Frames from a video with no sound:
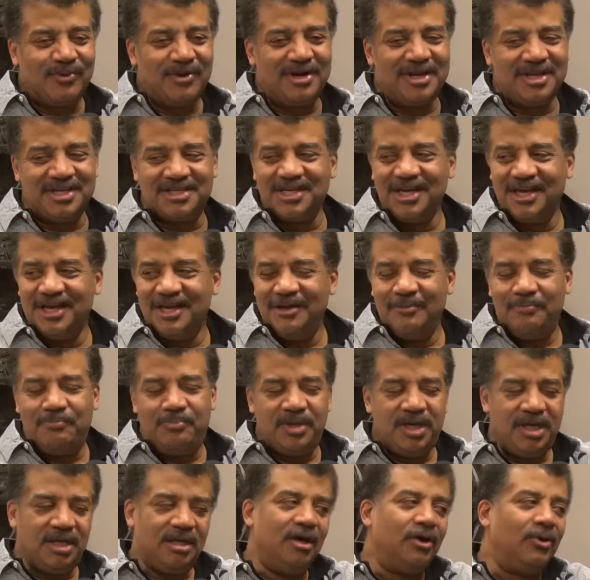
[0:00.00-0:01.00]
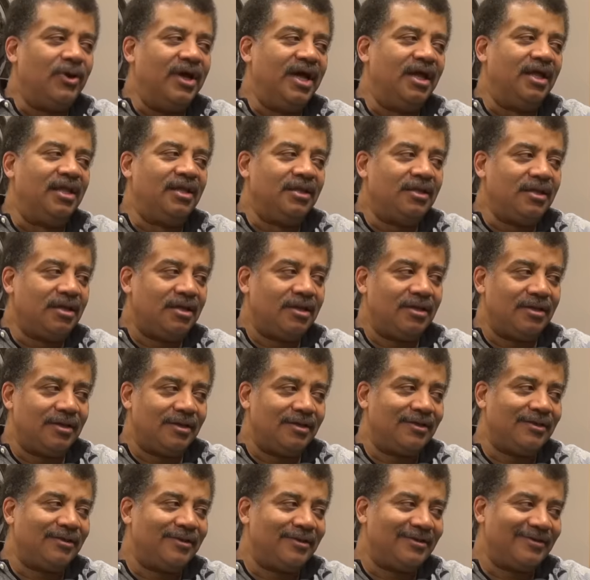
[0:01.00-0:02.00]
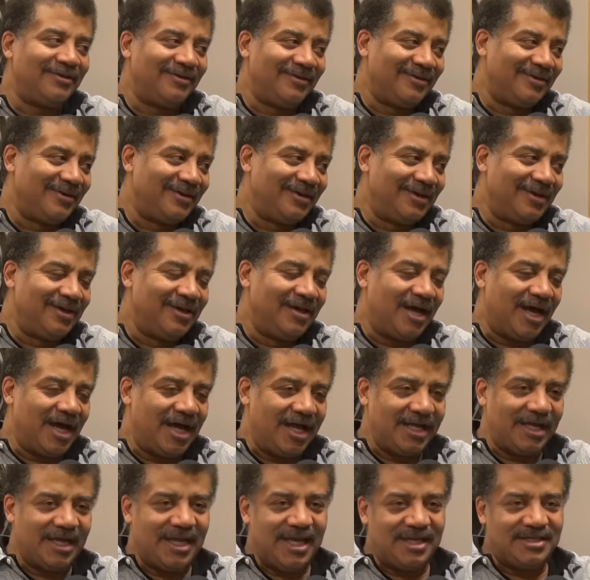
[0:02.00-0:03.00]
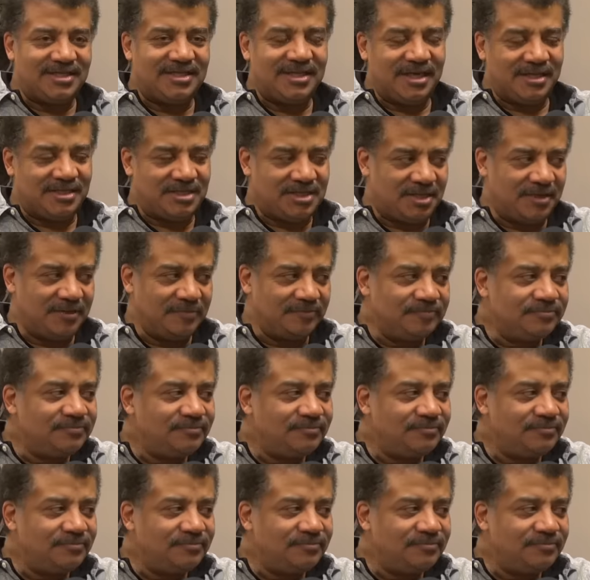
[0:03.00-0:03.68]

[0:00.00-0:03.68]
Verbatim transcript: the word is P O L I S H.